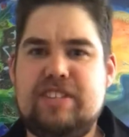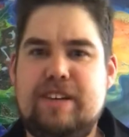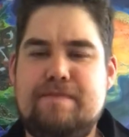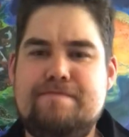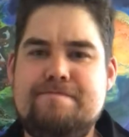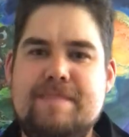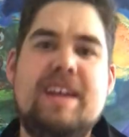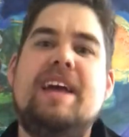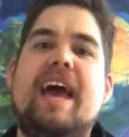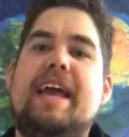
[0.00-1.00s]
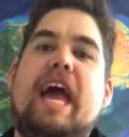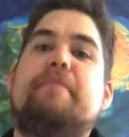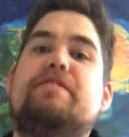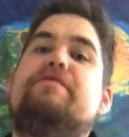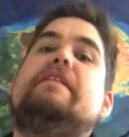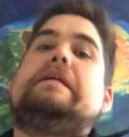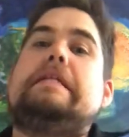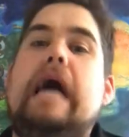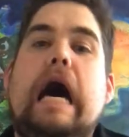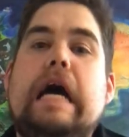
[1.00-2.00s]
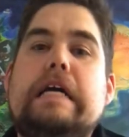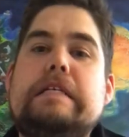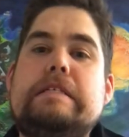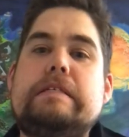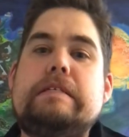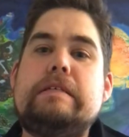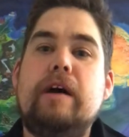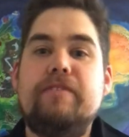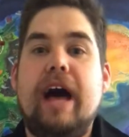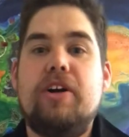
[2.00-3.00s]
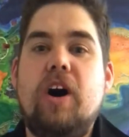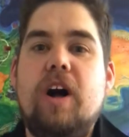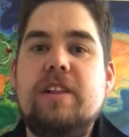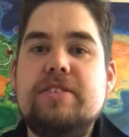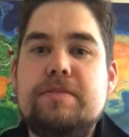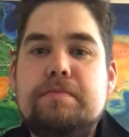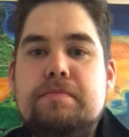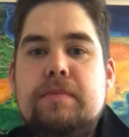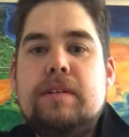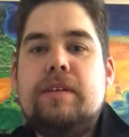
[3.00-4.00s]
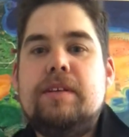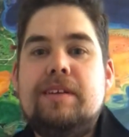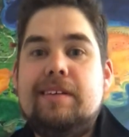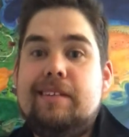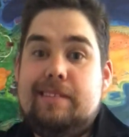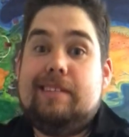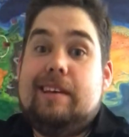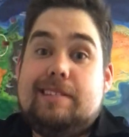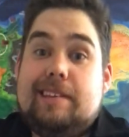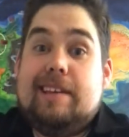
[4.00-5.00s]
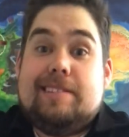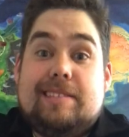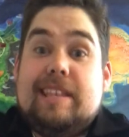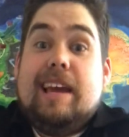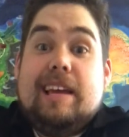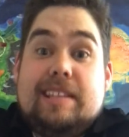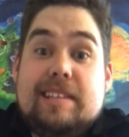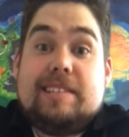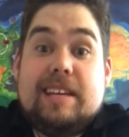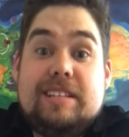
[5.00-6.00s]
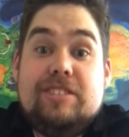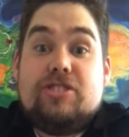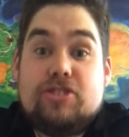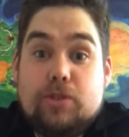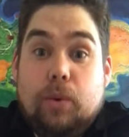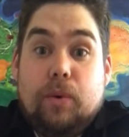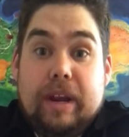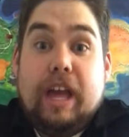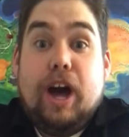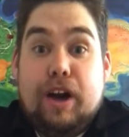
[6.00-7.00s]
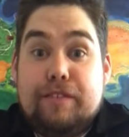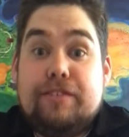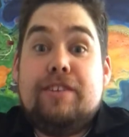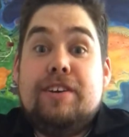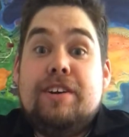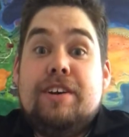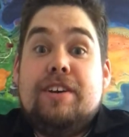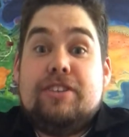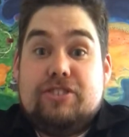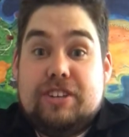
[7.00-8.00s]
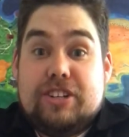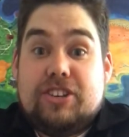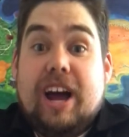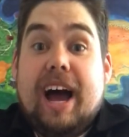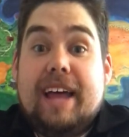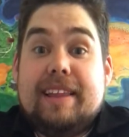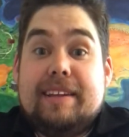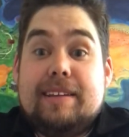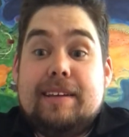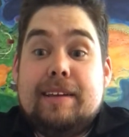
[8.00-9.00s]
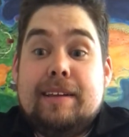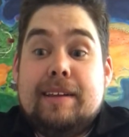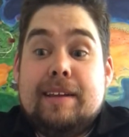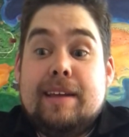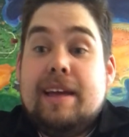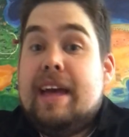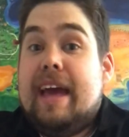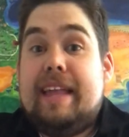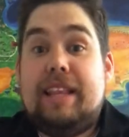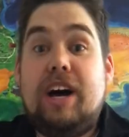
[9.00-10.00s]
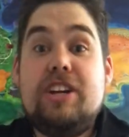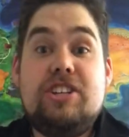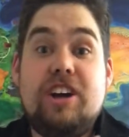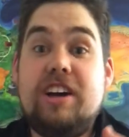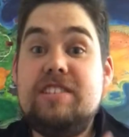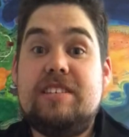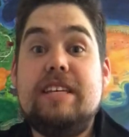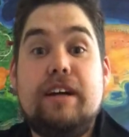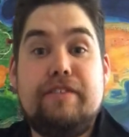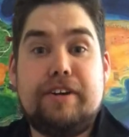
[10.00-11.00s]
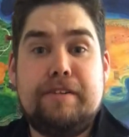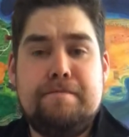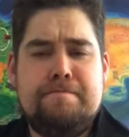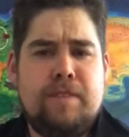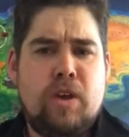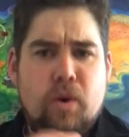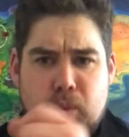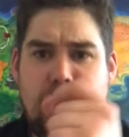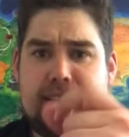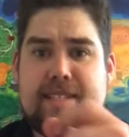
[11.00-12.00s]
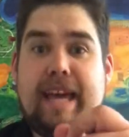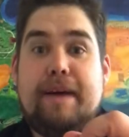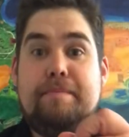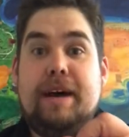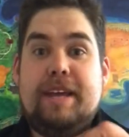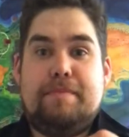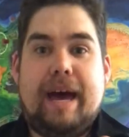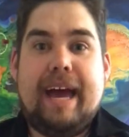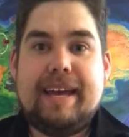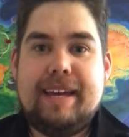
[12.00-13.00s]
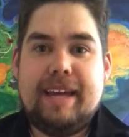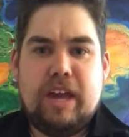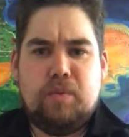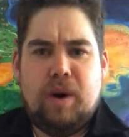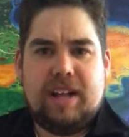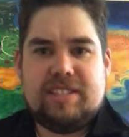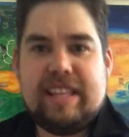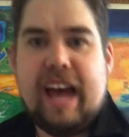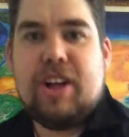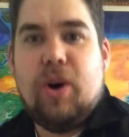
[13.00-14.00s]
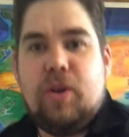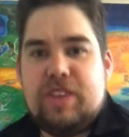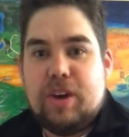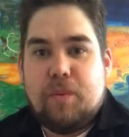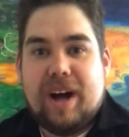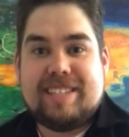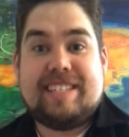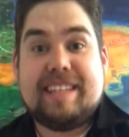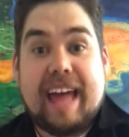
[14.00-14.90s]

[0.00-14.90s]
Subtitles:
them, and Captain Flint dies of alcoholism. This is this hidden story of Treasure Island. And Long John Silver wants that money back. He wants that gold. He wants